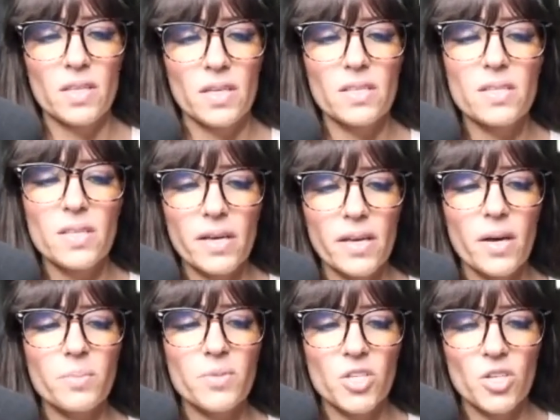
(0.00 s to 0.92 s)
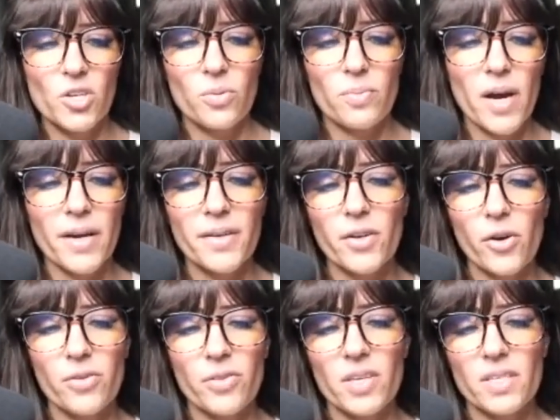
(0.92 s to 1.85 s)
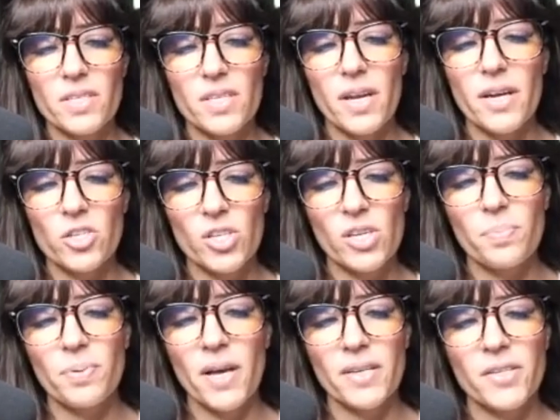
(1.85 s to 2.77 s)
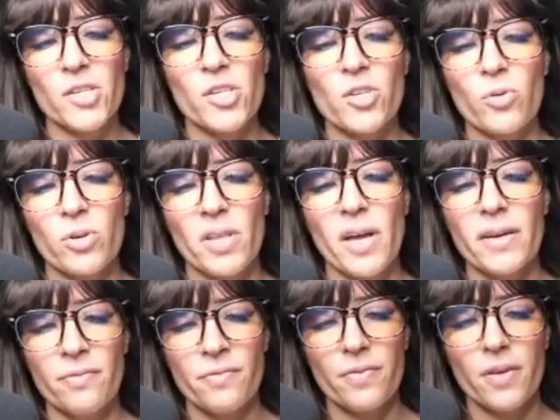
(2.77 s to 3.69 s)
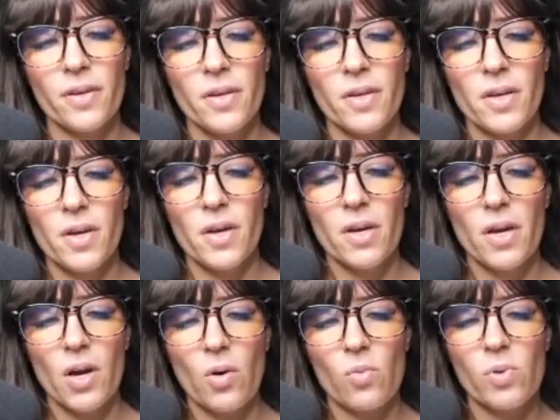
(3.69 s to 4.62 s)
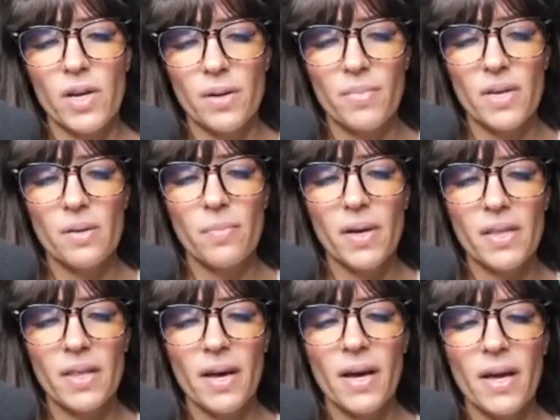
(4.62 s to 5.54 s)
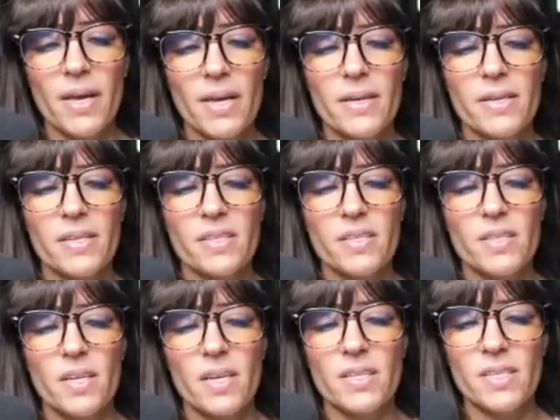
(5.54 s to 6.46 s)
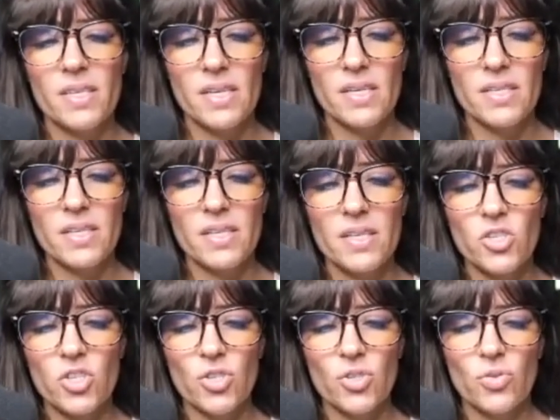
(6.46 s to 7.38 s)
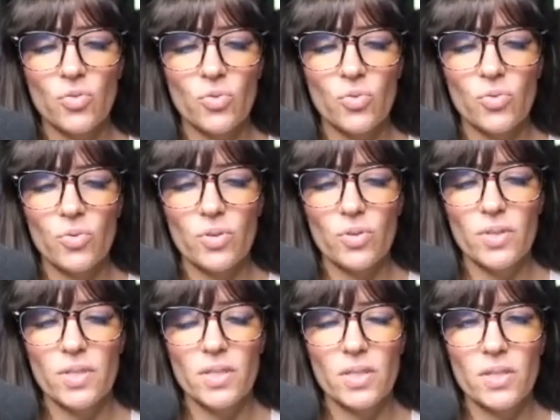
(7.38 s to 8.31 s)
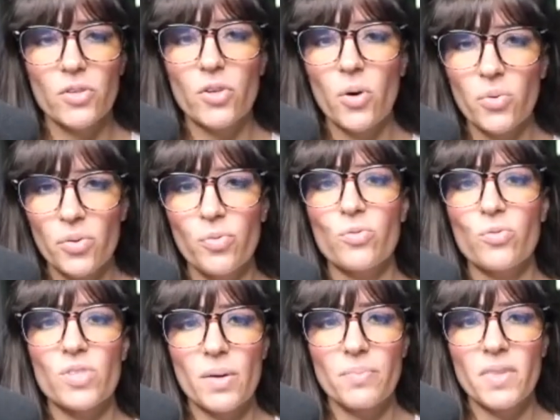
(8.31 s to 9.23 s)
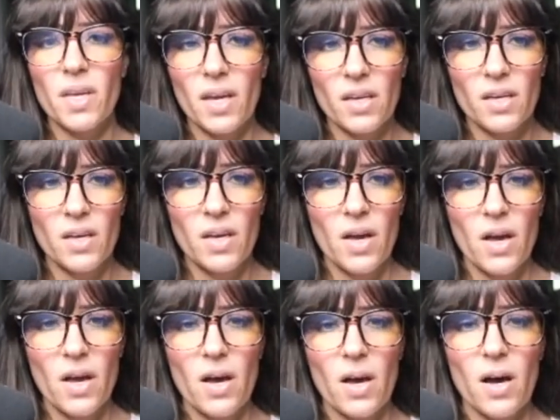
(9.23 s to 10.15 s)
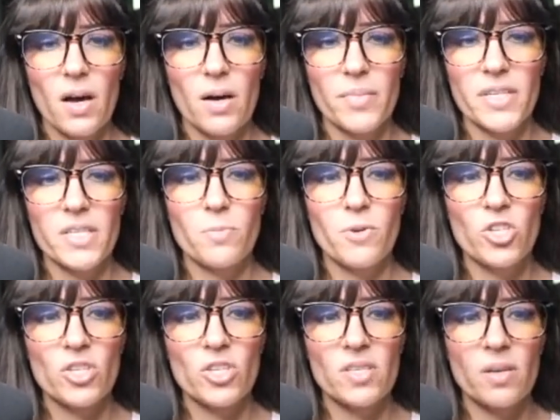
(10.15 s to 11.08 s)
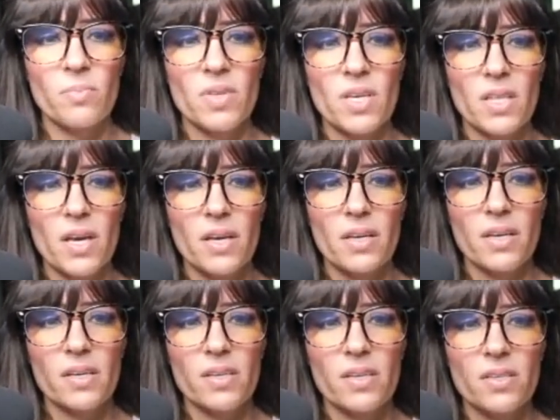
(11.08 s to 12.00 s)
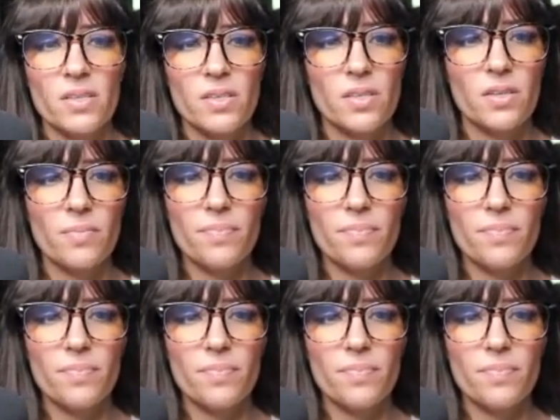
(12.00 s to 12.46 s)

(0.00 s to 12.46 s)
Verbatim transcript: things that come to your mind are things that actually apply to your life what i mean by that is it's easy to go through something, um, especially something that is